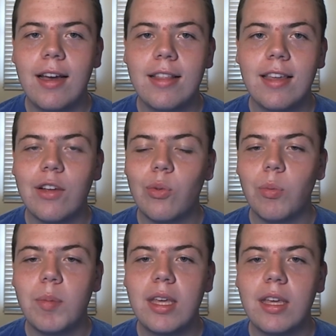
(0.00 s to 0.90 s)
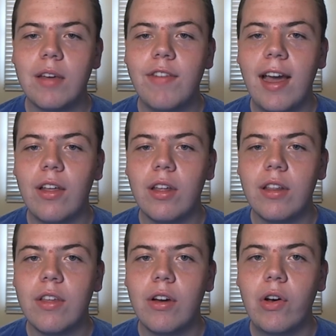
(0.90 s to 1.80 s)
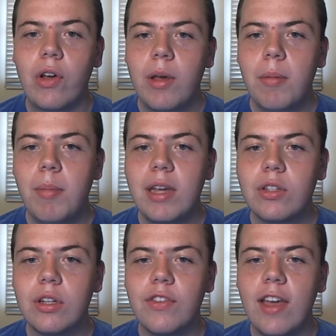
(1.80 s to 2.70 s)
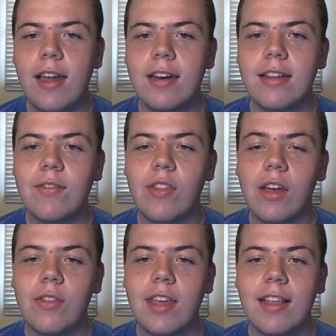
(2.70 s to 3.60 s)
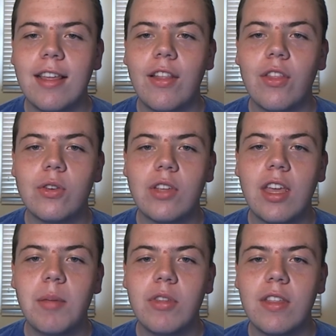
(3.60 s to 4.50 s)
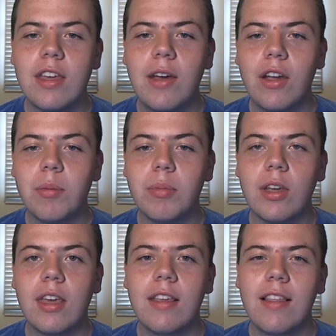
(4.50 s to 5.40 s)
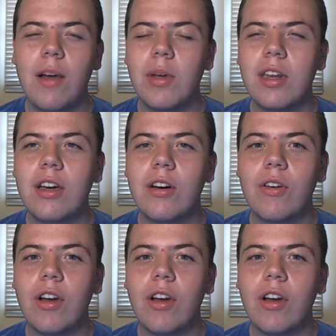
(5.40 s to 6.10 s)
tickets will be valid. So make sure if you had, you know, tickets in on those games, you see how your book is. And that way you know,